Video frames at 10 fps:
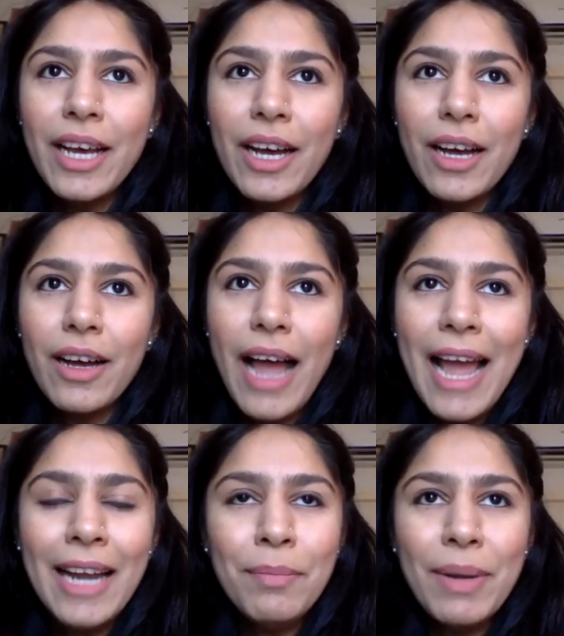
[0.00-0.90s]

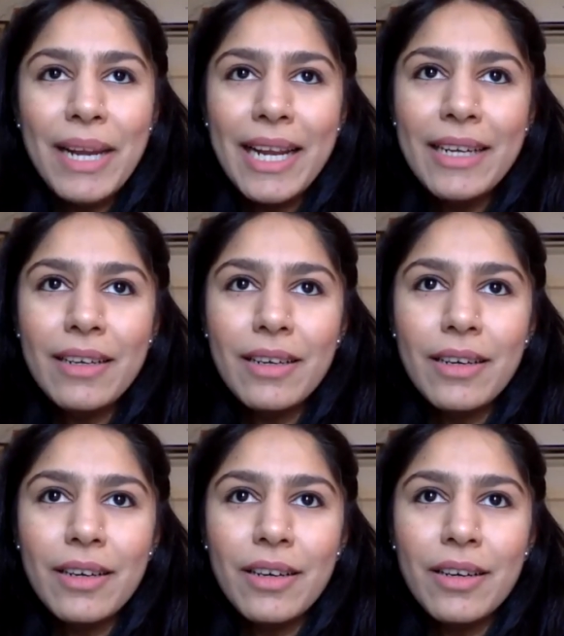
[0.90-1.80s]
had played
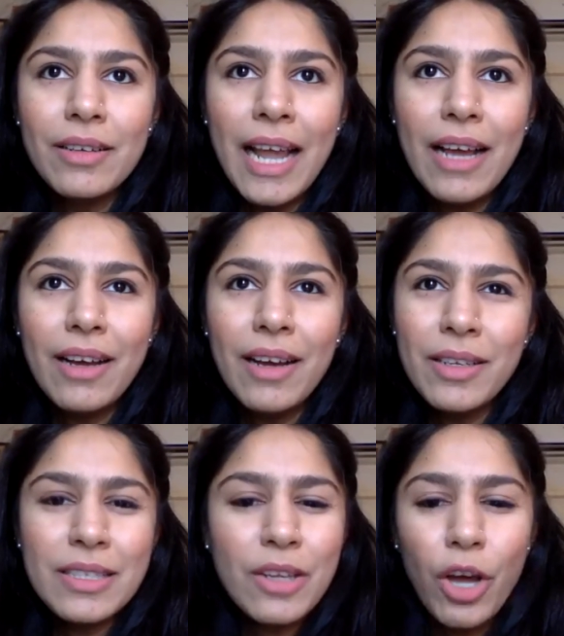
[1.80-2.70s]
a
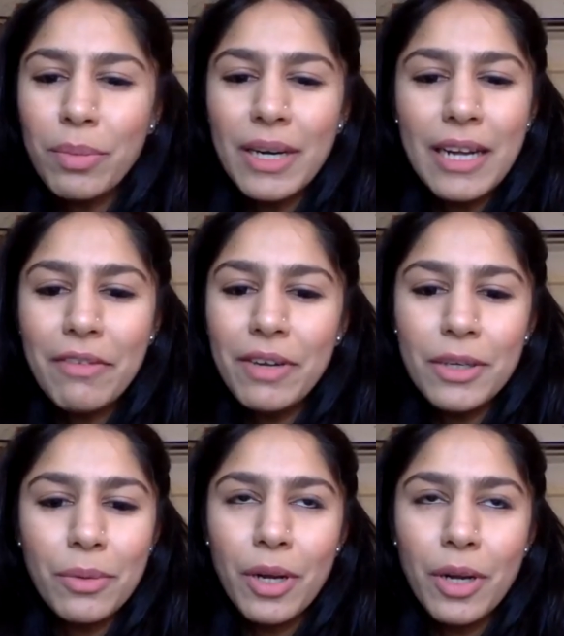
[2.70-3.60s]
corporate level
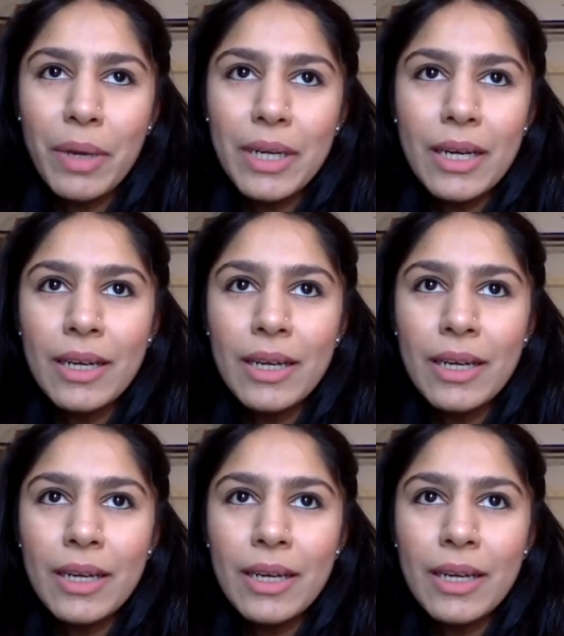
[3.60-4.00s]
tournament,